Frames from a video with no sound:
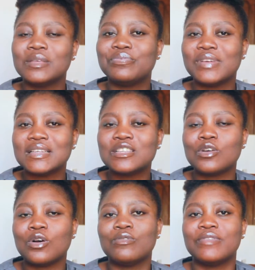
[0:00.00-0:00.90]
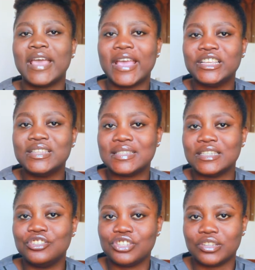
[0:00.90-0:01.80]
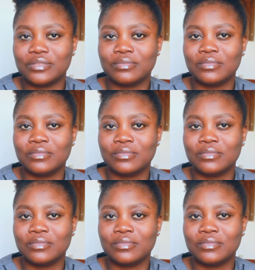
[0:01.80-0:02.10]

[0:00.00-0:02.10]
the presence of HCG,